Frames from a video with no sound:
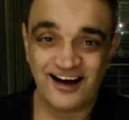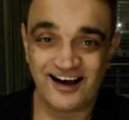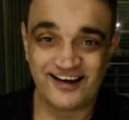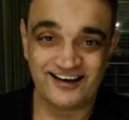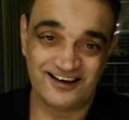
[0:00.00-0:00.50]

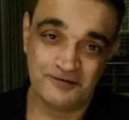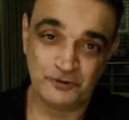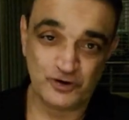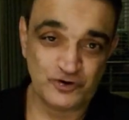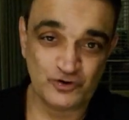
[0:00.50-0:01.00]
Hi, I'm
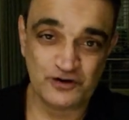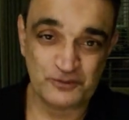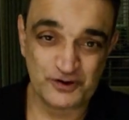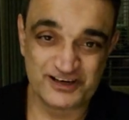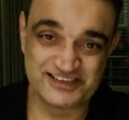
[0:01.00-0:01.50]
going to talk
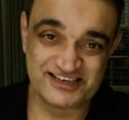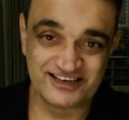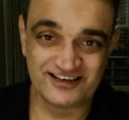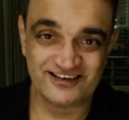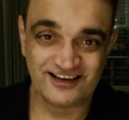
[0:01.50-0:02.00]
about
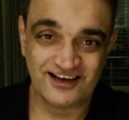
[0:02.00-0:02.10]
adrenaline.